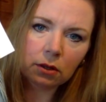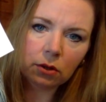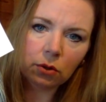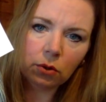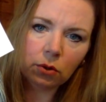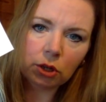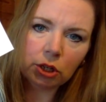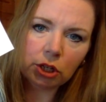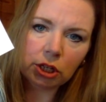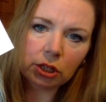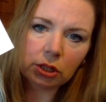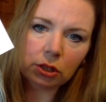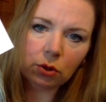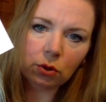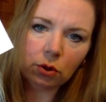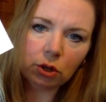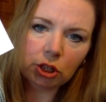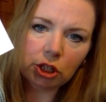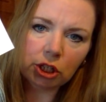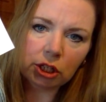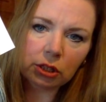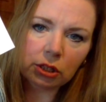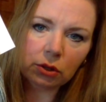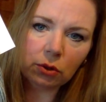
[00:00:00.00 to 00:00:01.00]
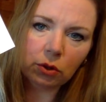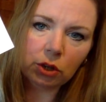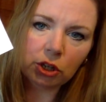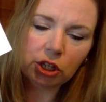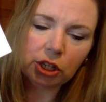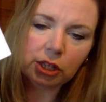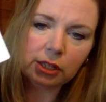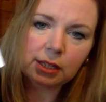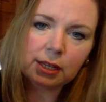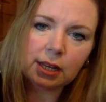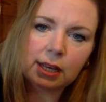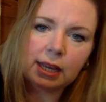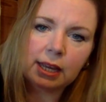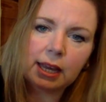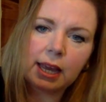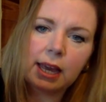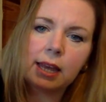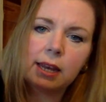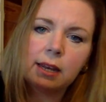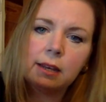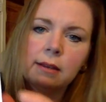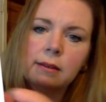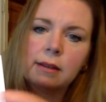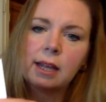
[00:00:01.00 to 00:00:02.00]
Gorgeous, gorgeous, gorgeous.
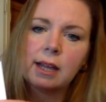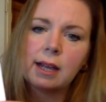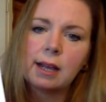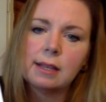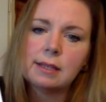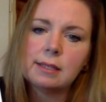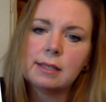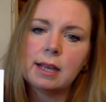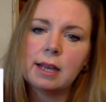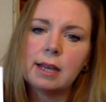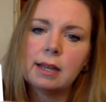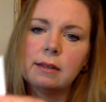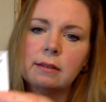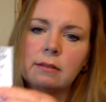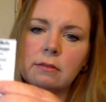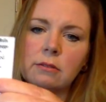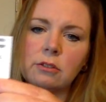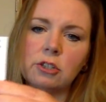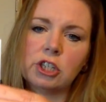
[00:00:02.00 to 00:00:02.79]
Again, like I said,